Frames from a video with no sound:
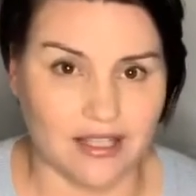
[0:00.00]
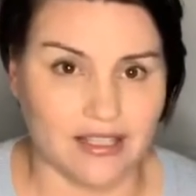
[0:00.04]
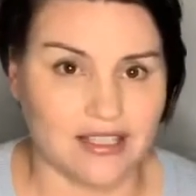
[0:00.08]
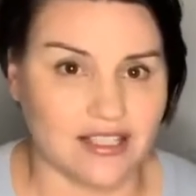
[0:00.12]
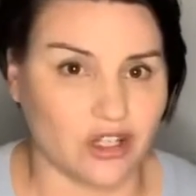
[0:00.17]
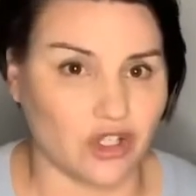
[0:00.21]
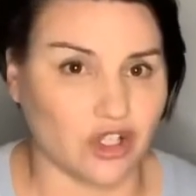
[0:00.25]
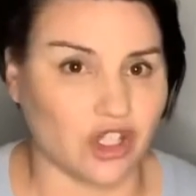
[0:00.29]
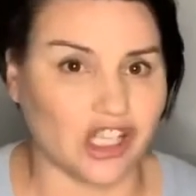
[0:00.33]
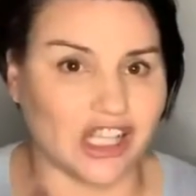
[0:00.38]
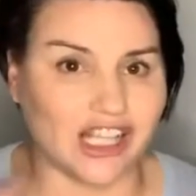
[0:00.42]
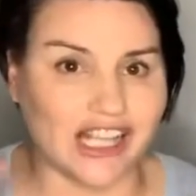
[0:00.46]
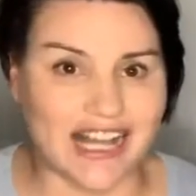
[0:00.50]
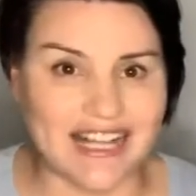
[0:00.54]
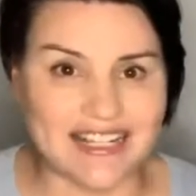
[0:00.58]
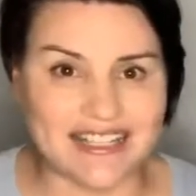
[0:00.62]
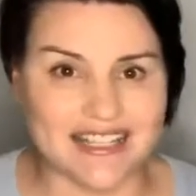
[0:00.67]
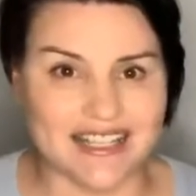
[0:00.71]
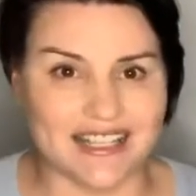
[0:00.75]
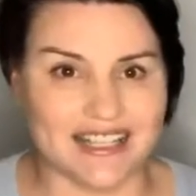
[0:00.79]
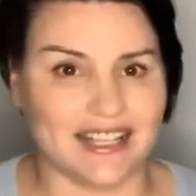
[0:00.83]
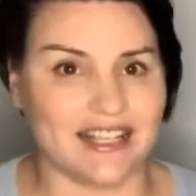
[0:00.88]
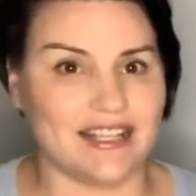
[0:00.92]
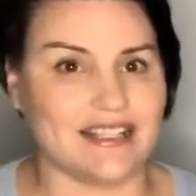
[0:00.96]
So
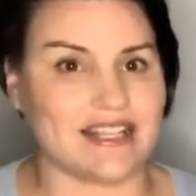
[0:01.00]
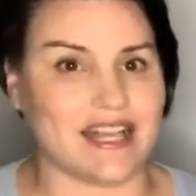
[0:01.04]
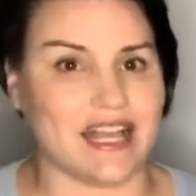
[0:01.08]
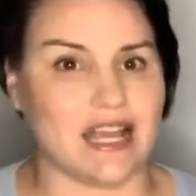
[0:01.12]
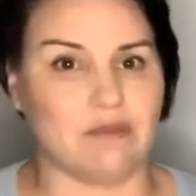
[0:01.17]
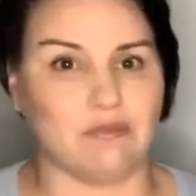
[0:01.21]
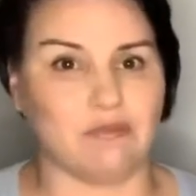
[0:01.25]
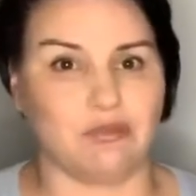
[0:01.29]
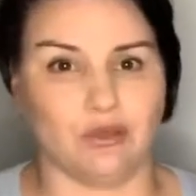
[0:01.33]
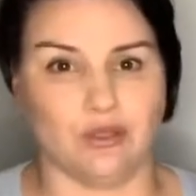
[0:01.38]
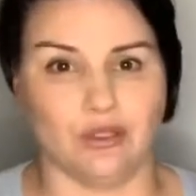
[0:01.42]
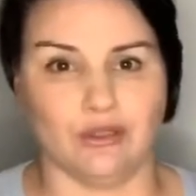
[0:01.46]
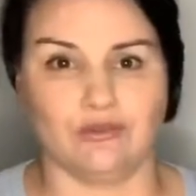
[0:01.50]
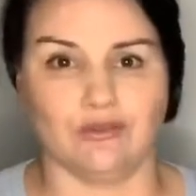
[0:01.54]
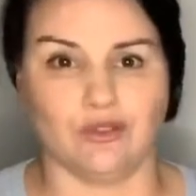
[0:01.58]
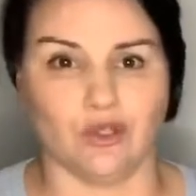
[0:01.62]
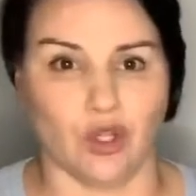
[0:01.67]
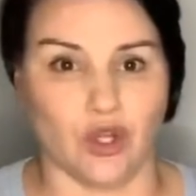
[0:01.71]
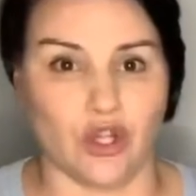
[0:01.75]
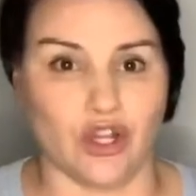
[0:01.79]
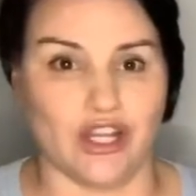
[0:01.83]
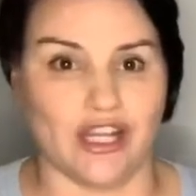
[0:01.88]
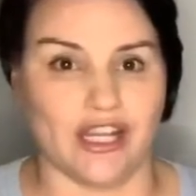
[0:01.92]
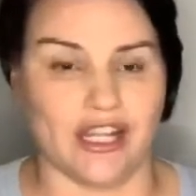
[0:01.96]
classic example of
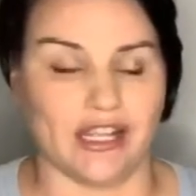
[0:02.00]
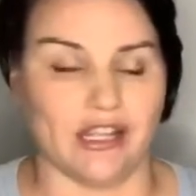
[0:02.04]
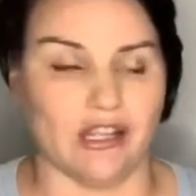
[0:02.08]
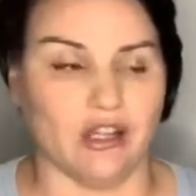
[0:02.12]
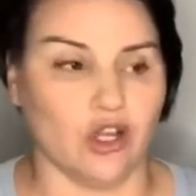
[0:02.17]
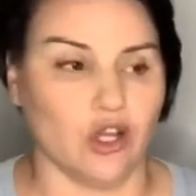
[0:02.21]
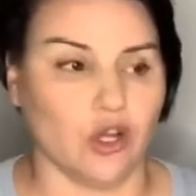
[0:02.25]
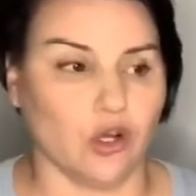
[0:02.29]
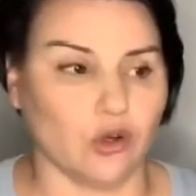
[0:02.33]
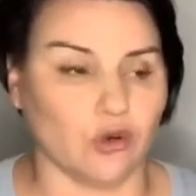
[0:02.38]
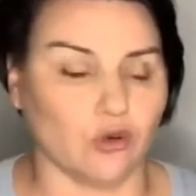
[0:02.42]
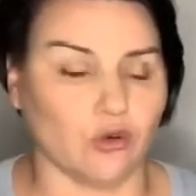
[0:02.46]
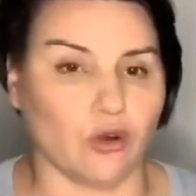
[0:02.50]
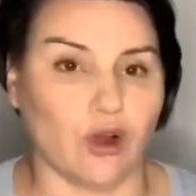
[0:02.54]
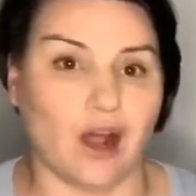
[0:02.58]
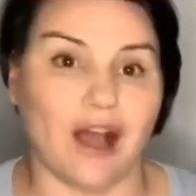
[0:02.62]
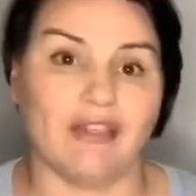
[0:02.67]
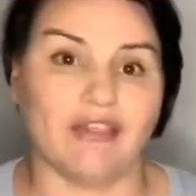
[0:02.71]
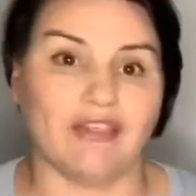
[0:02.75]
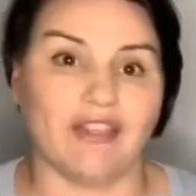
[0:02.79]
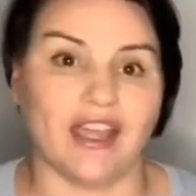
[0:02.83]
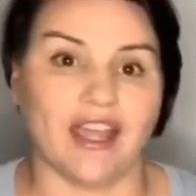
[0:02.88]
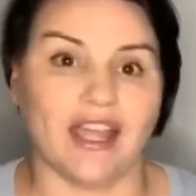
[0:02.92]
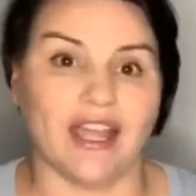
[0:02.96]
learning
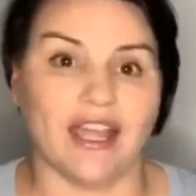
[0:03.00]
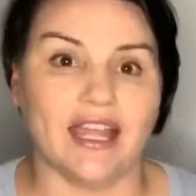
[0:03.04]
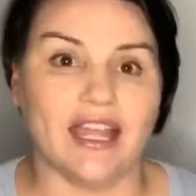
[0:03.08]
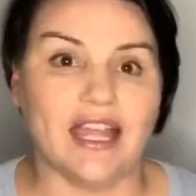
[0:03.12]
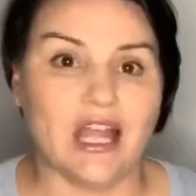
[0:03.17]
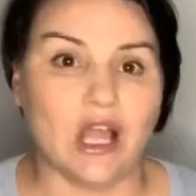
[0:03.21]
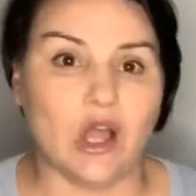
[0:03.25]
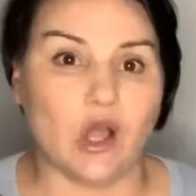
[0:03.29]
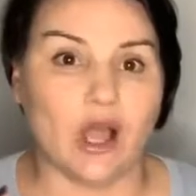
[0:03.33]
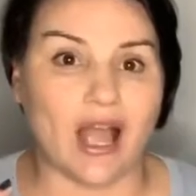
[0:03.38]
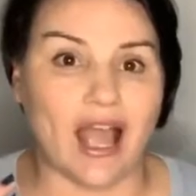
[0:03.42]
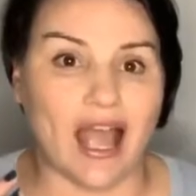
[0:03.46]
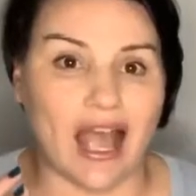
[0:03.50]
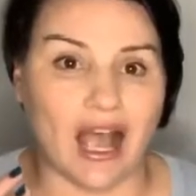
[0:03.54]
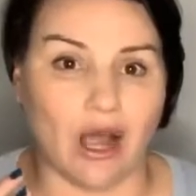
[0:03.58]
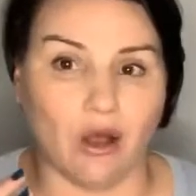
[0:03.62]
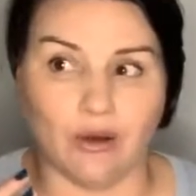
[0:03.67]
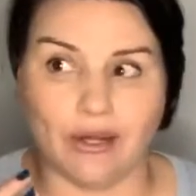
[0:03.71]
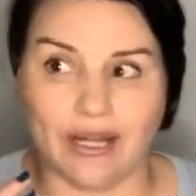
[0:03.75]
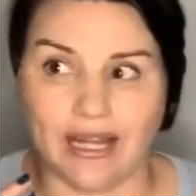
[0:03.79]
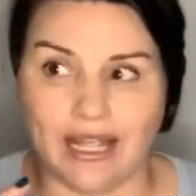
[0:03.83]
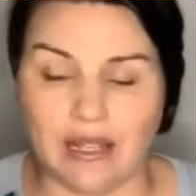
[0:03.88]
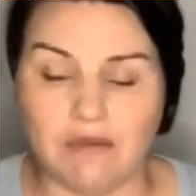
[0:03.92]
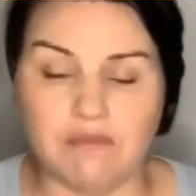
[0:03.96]
right there, how
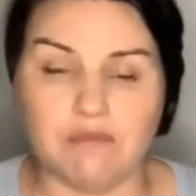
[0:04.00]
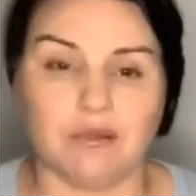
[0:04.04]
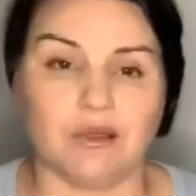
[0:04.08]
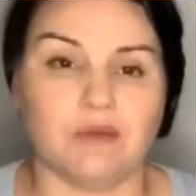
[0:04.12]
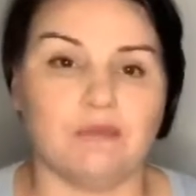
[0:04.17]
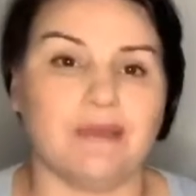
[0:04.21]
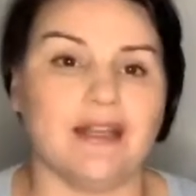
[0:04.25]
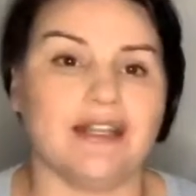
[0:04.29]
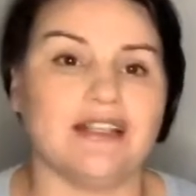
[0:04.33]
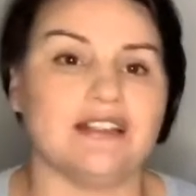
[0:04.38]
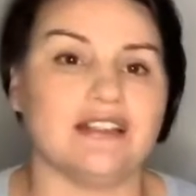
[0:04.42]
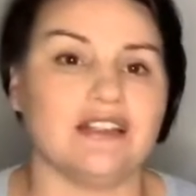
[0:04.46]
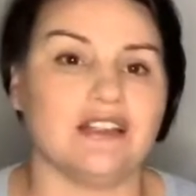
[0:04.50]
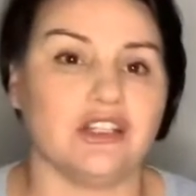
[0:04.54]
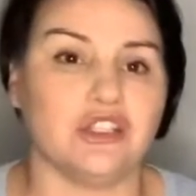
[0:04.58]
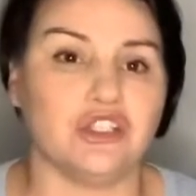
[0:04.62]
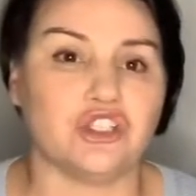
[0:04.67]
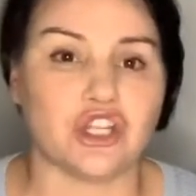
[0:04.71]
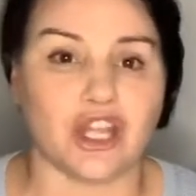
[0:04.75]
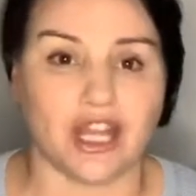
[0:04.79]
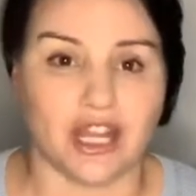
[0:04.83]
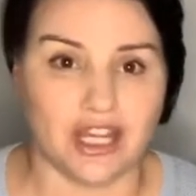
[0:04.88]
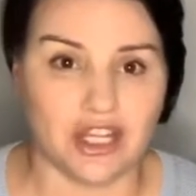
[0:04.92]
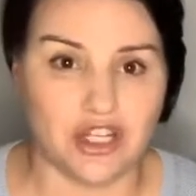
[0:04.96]
it implemented and
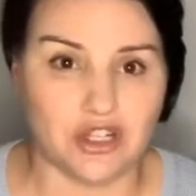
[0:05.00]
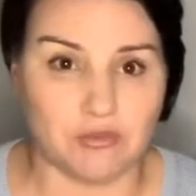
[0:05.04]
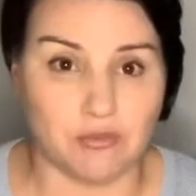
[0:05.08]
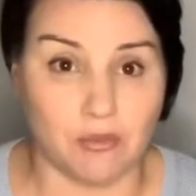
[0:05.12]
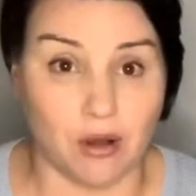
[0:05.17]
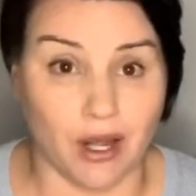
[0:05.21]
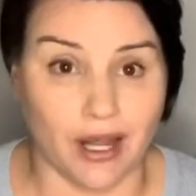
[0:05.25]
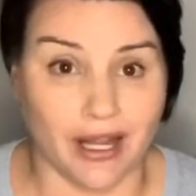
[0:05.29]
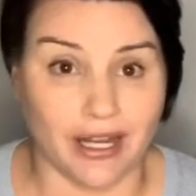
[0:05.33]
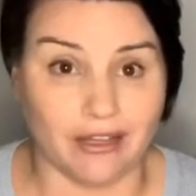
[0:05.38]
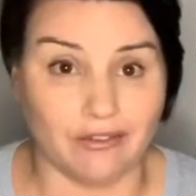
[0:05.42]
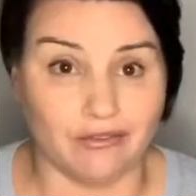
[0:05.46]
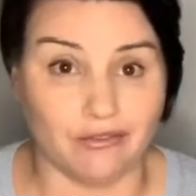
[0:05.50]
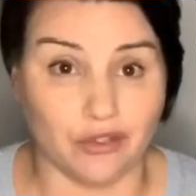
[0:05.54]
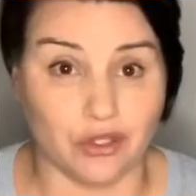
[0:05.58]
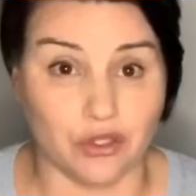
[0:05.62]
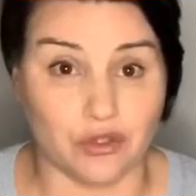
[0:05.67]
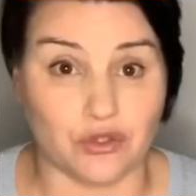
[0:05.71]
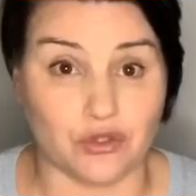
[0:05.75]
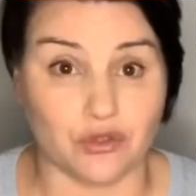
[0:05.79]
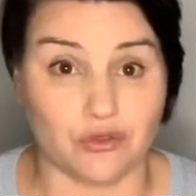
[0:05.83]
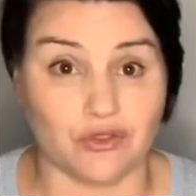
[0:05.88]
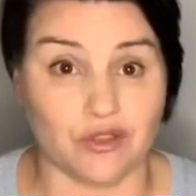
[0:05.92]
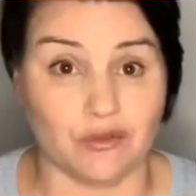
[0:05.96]
changed my
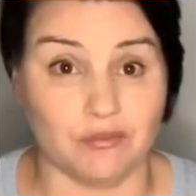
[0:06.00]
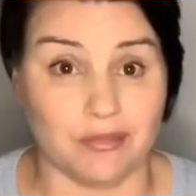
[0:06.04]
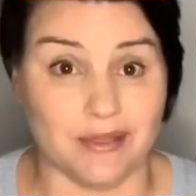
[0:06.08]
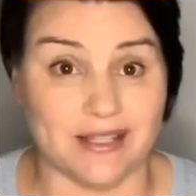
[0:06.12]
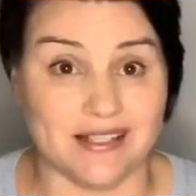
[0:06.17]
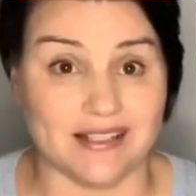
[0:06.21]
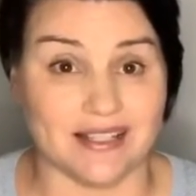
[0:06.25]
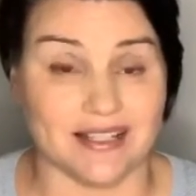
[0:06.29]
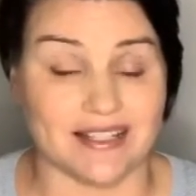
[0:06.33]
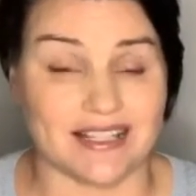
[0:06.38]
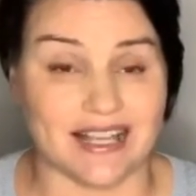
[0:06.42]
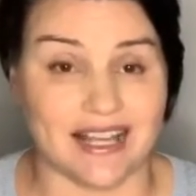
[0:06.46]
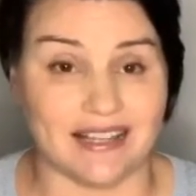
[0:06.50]
future of the business.